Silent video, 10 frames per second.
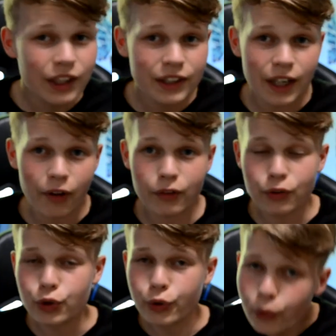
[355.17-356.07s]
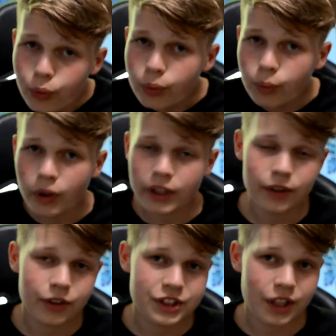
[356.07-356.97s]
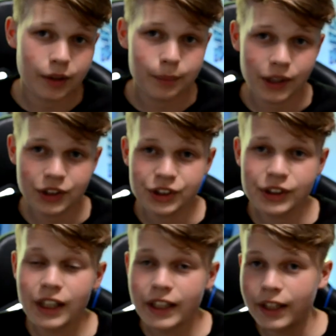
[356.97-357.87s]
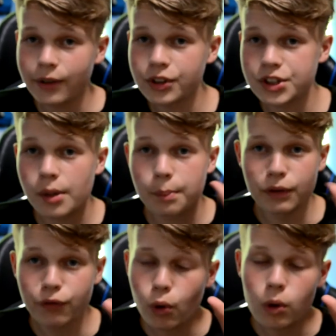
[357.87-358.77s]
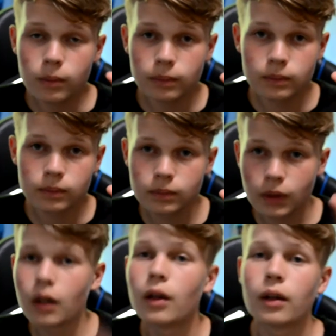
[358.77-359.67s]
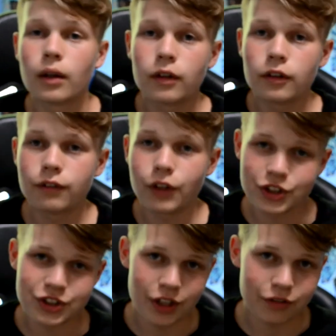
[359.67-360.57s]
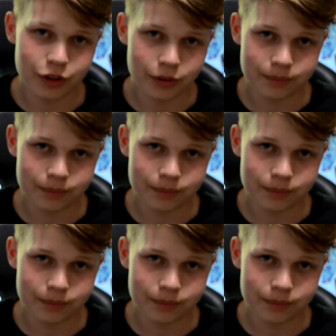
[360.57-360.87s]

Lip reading: Now, if you do want to hear a sound comparison, here is before versus after.